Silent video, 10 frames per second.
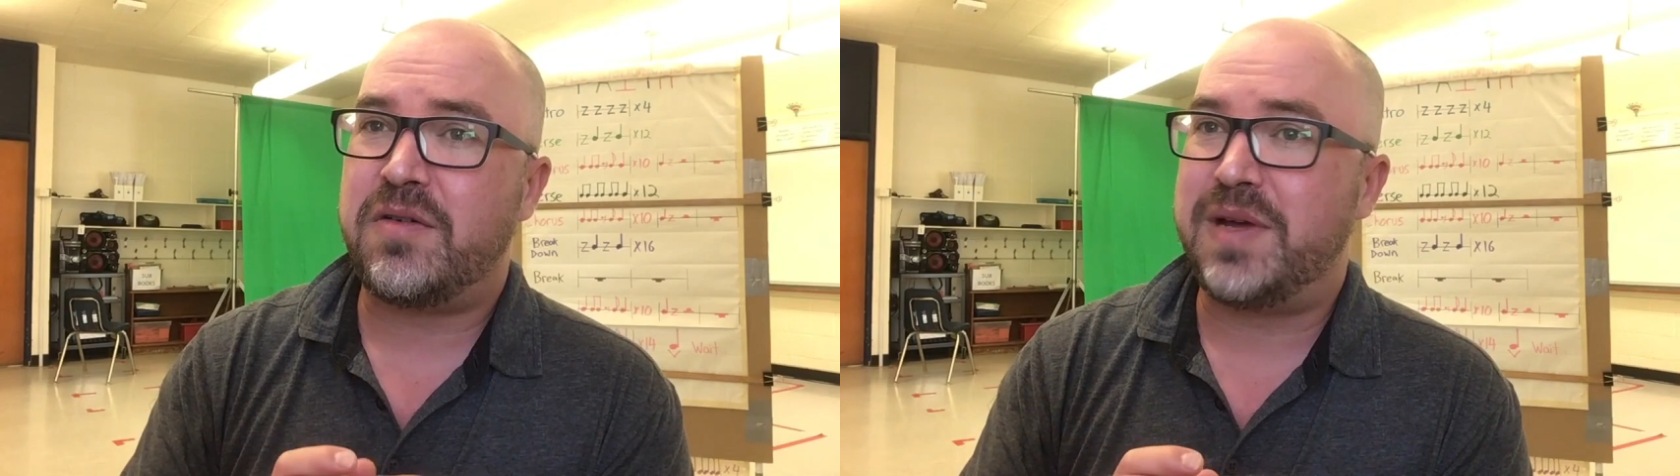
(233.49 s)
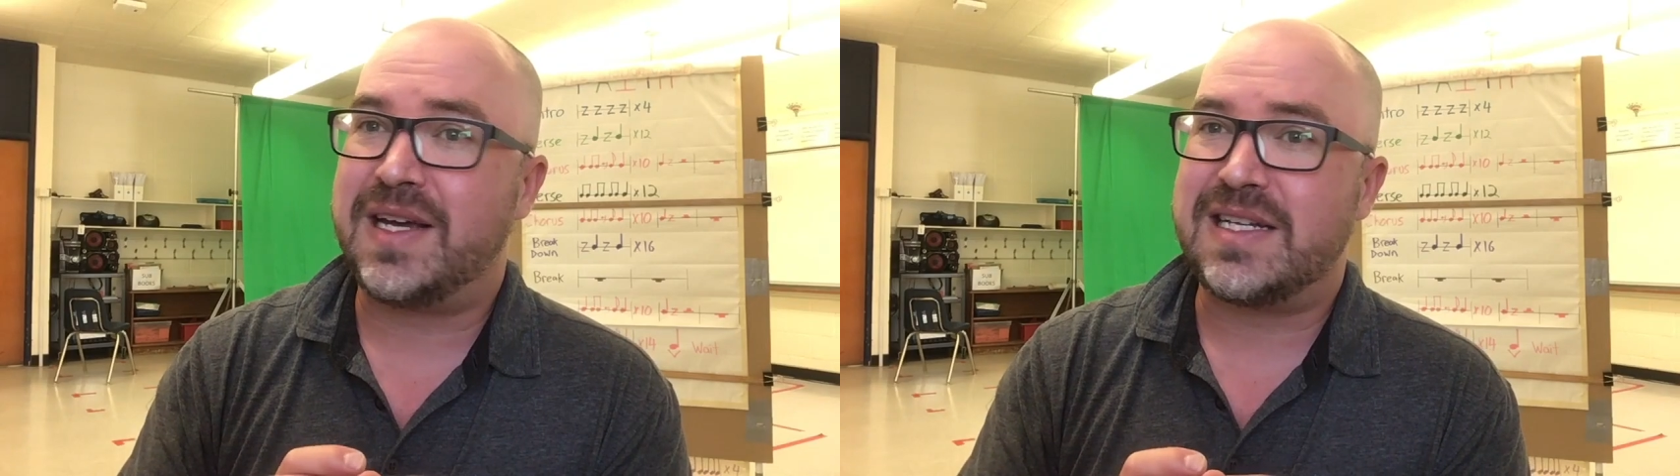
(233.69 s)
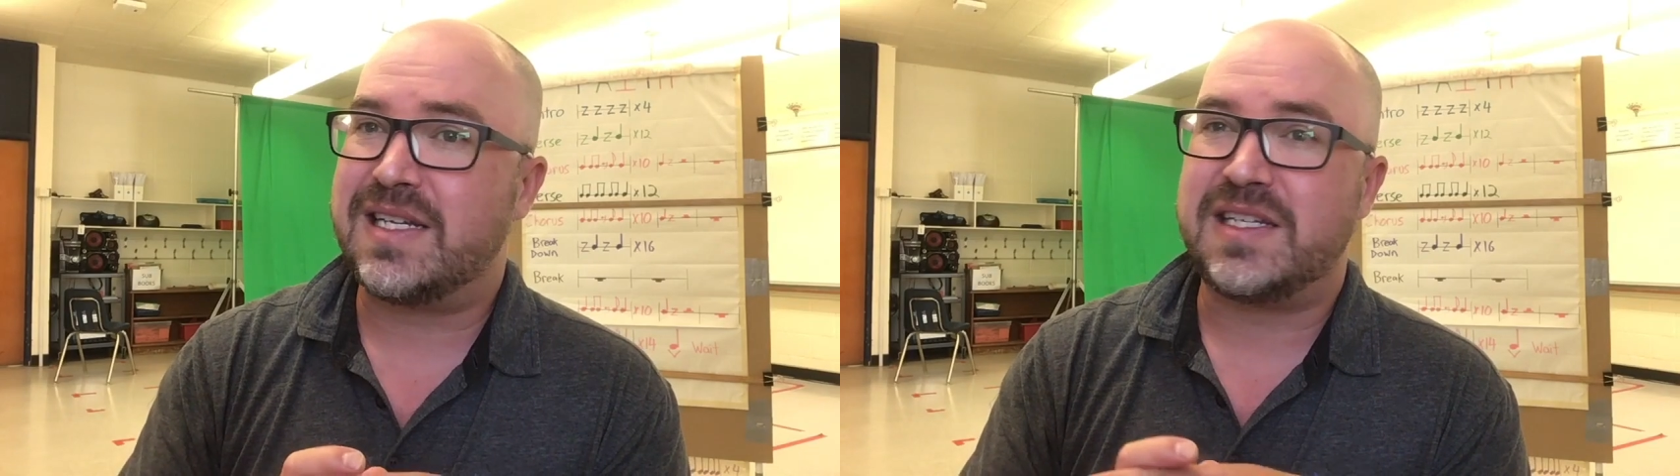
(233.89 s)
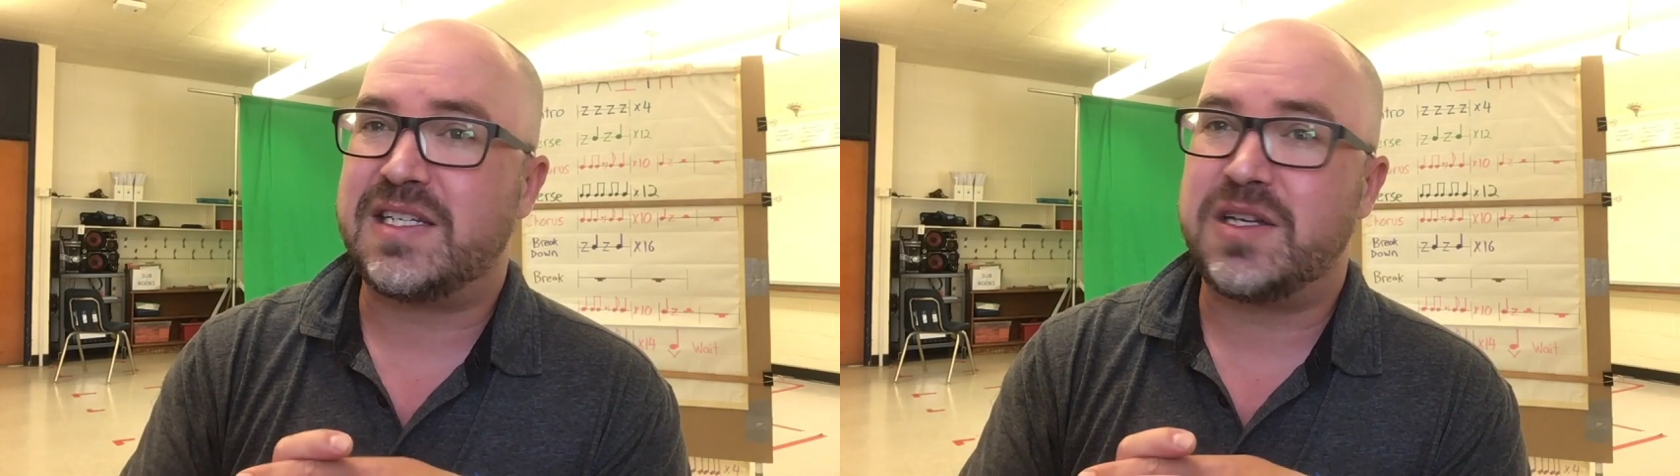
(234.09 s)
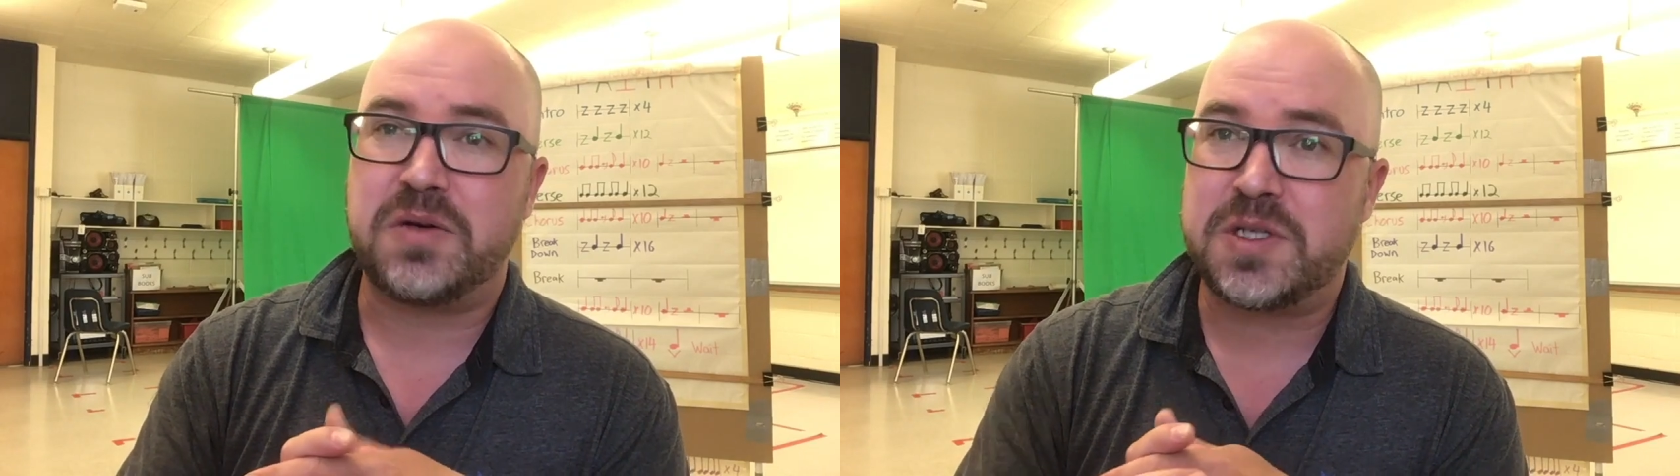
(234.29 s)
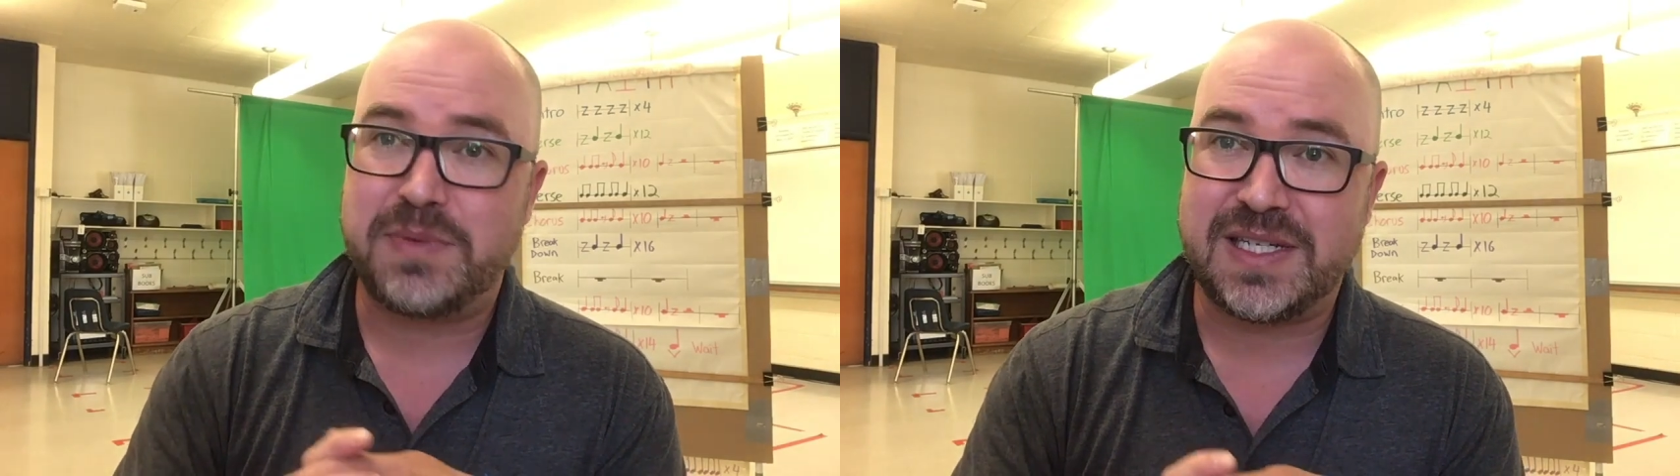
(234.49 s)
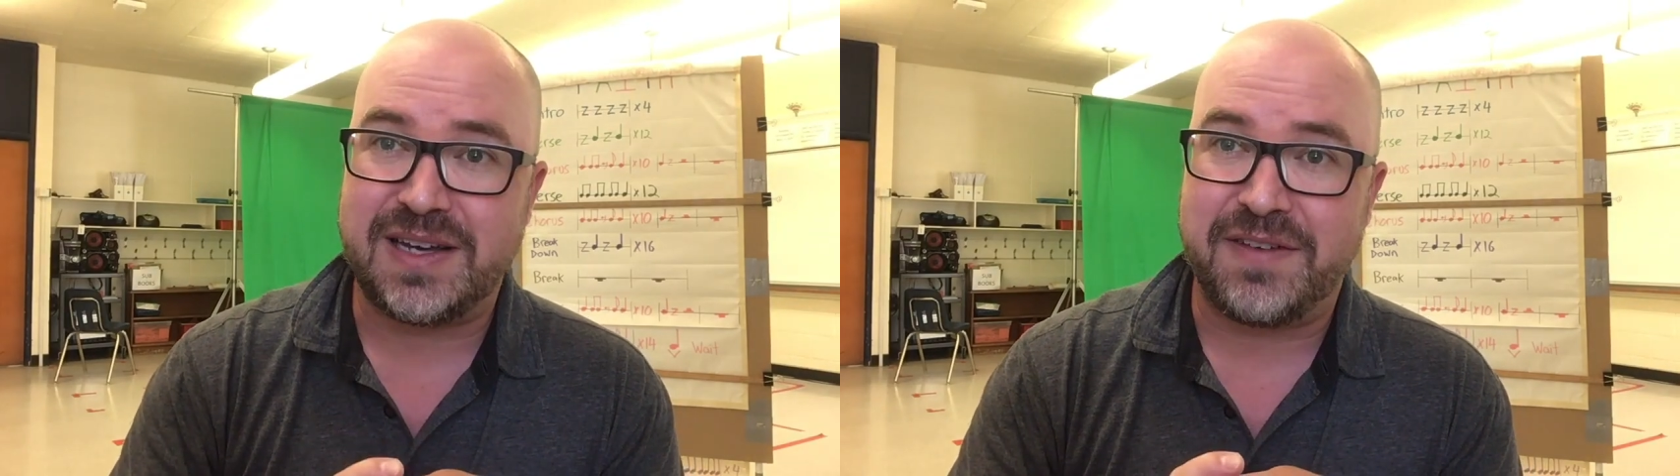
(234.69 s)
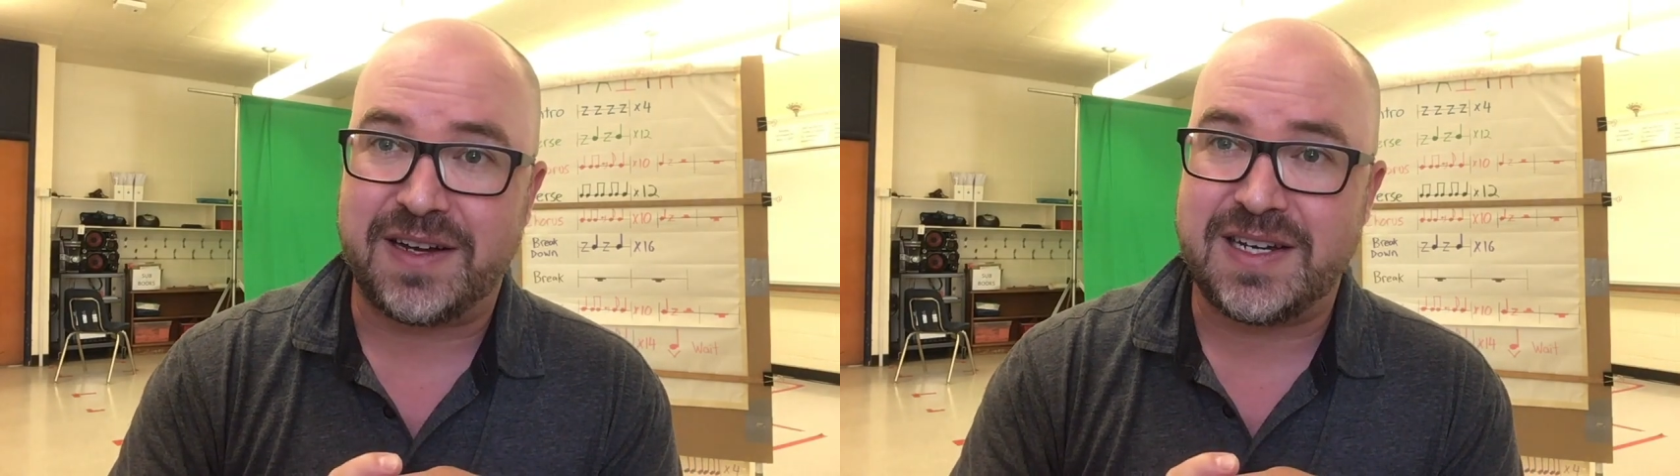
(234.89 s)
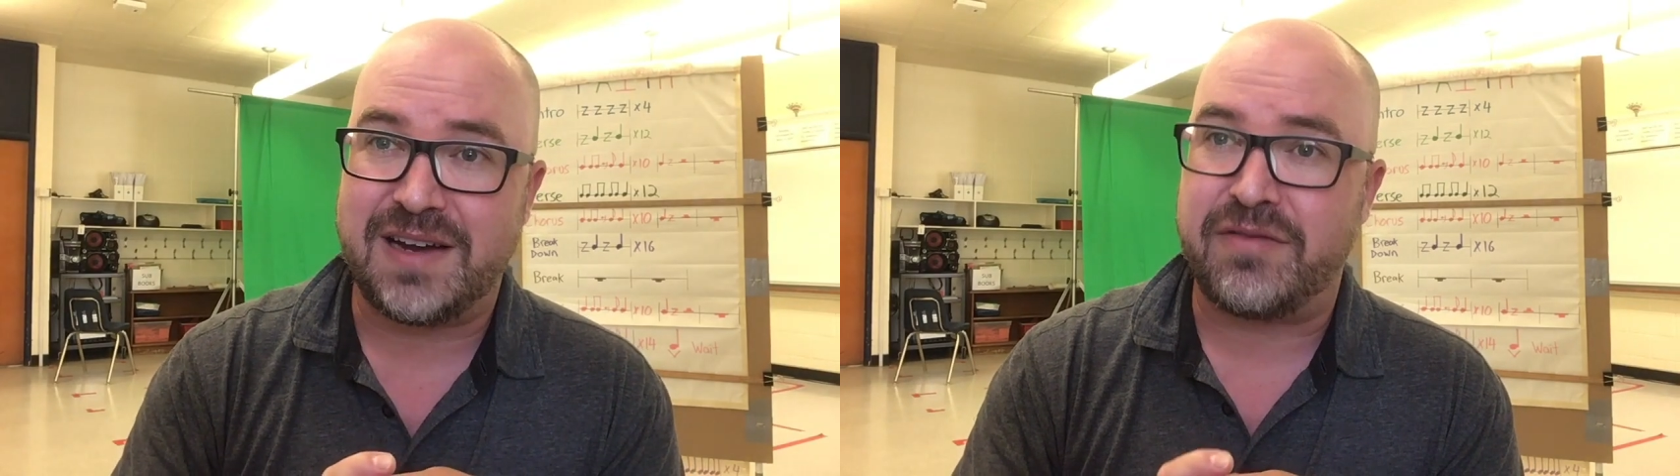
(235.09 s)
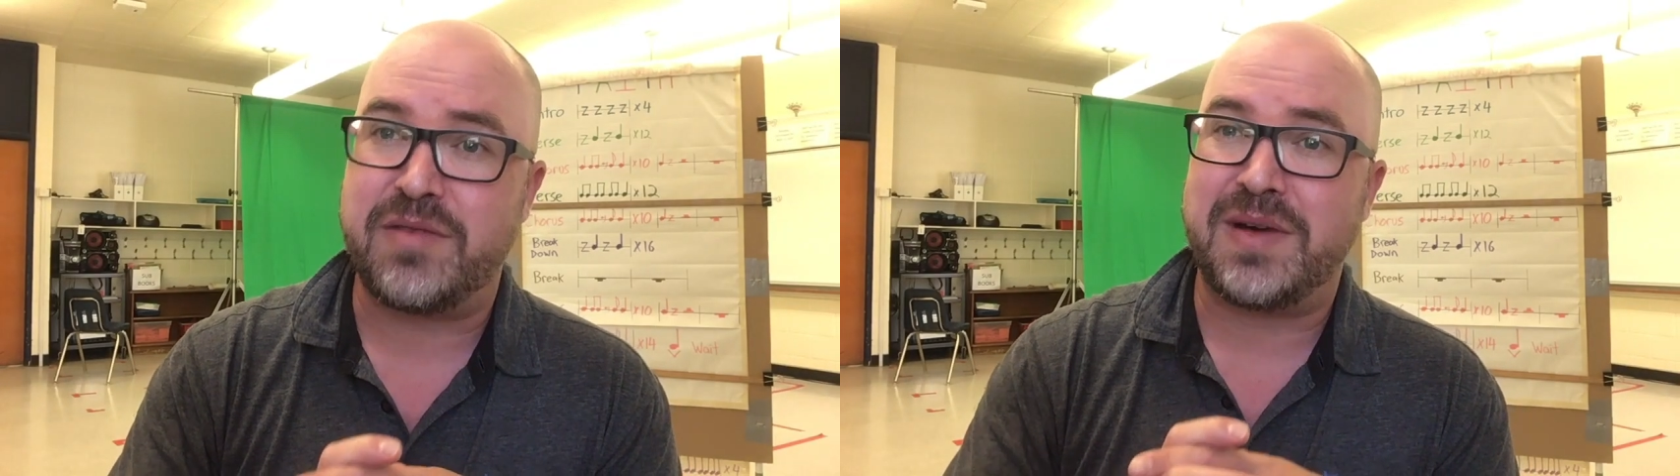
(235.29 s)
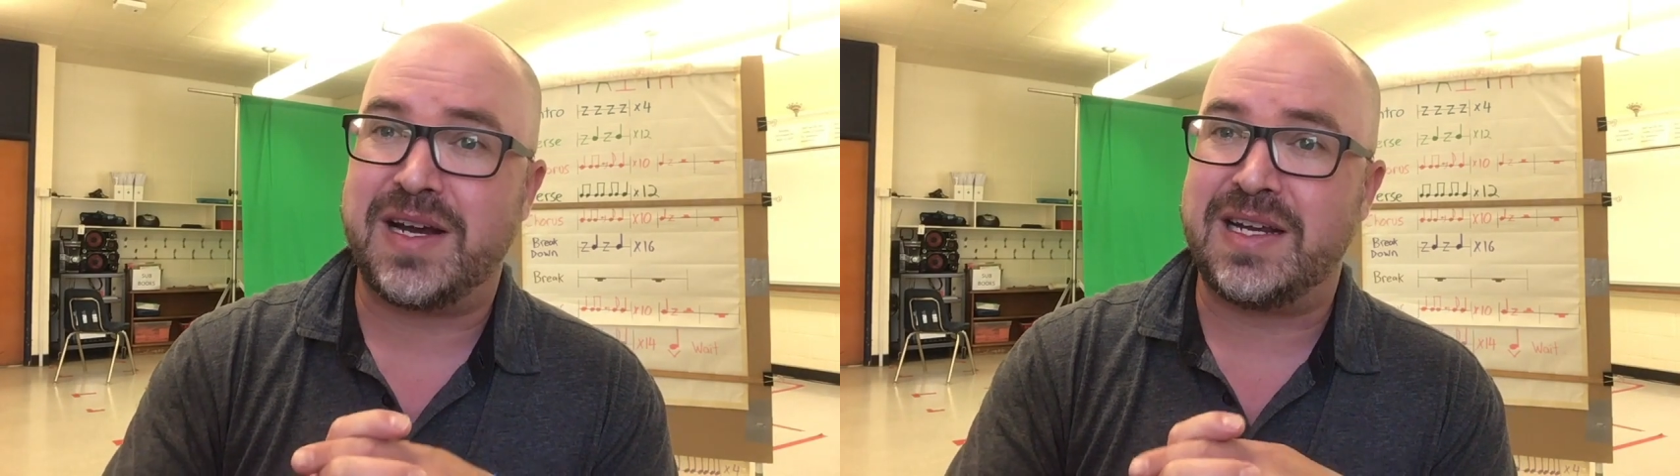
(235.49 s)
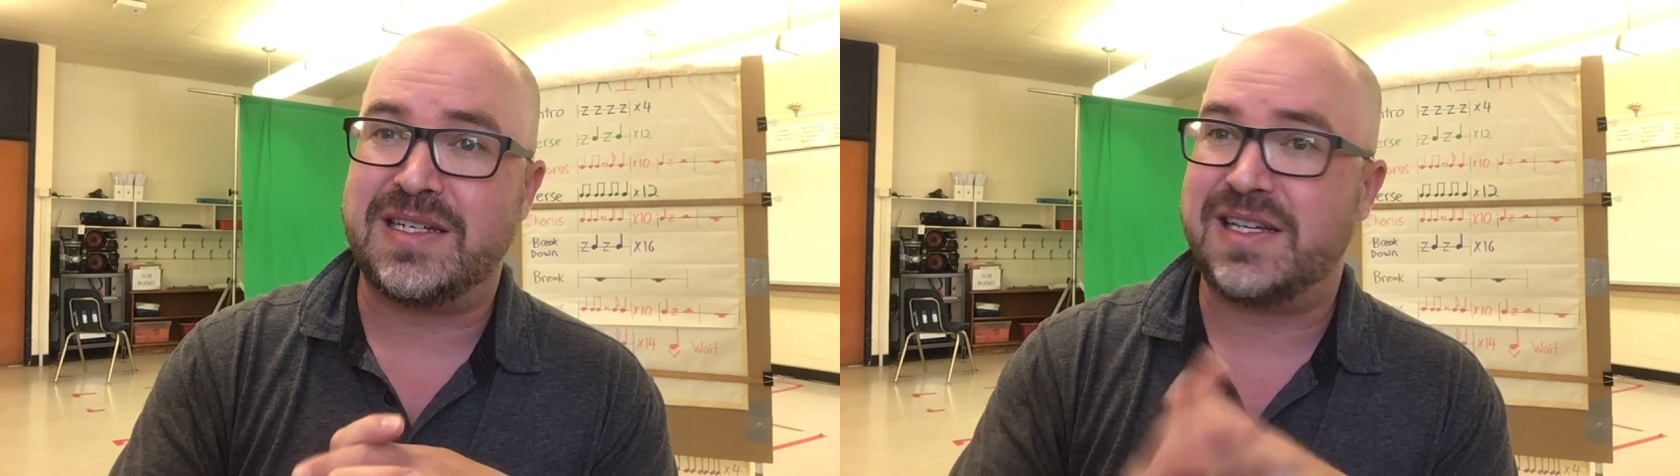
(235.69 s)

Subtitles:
because it's so specific to everybody's